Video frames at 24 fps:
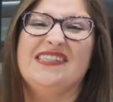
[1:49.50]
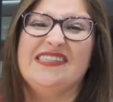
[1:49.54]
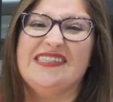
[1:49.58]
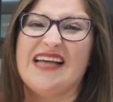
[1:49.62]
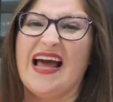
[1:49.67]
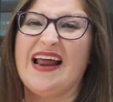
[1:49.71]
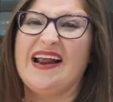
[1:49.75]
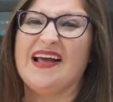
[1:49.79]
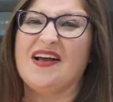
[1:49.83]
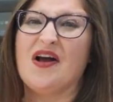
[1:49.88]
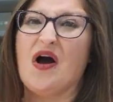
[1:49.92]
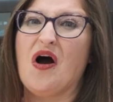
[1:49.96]
just
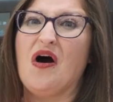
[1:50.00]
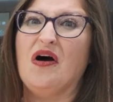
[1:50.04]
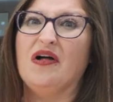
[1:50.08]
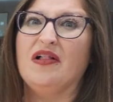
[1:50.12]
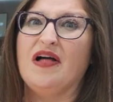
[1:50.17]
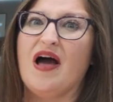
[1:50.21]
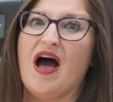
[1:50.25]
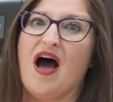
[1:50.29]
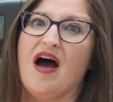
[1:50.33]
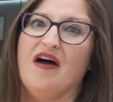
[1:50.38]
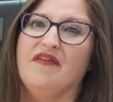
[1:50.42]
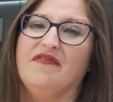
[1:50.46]
setting all
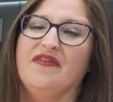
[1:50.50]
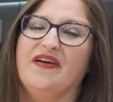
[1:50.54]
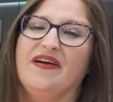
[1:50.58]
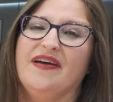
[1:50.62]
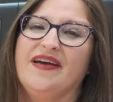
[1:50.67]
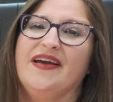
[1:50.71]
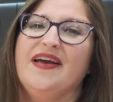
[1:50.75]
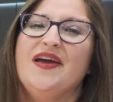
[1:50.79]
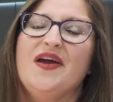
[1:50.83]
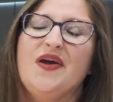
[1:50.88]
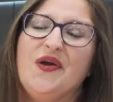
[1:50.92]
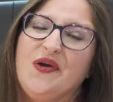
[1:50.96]
of
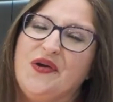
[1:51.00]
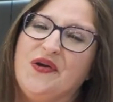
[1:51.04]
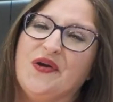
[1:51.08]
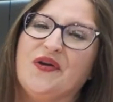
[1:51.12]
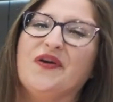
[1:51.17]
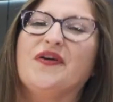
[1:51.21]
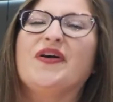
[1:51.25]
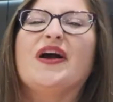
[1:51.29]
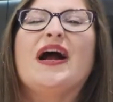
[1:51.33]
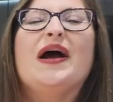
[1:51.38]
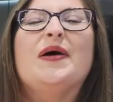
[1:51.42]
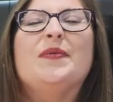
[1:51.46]

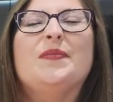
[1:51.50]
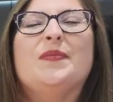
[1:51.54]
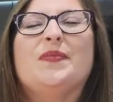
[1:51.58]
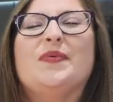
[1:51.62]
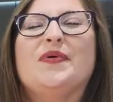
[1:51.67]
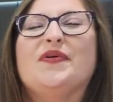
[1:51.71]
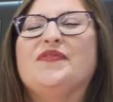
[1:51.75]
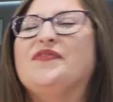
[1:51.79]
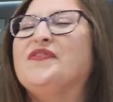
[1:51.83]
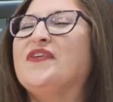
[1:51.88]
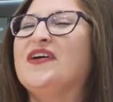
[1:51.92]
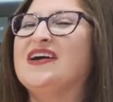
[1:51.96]
your
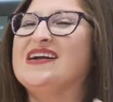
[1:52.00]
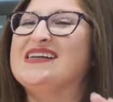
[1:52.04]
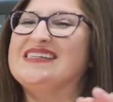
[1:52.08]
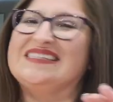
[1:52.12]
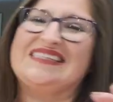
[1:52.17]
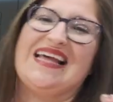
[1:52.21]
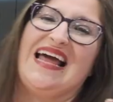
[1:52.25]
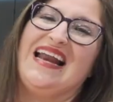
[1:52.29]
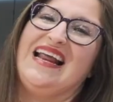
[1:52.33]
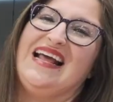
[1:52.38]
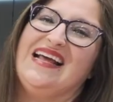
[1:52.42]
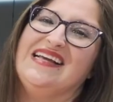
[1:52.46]
preferred
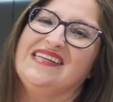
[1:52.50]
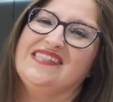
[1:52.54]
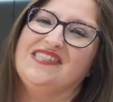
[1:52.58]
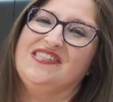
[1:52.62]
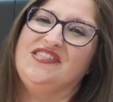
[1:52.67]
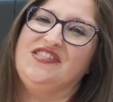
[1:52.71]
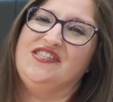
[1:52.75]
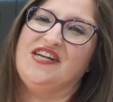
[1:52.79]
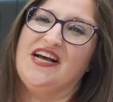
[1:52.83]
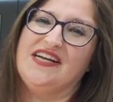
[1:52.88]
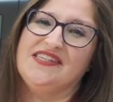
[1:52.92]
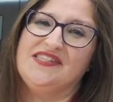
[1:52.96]
settings
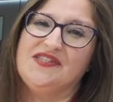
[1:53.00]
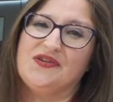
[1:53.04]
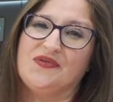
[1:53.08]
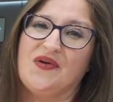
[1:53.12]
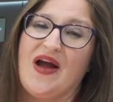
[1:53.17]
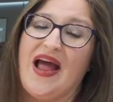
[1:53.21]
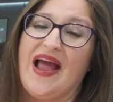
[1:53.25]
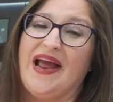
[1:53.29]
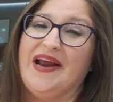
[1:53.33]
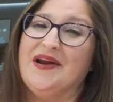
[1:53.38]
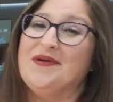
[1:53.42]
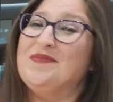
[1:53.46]
just
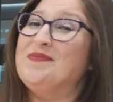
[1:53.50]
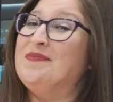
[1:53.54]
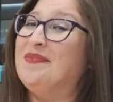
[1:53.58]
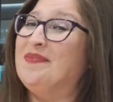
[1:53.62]
right.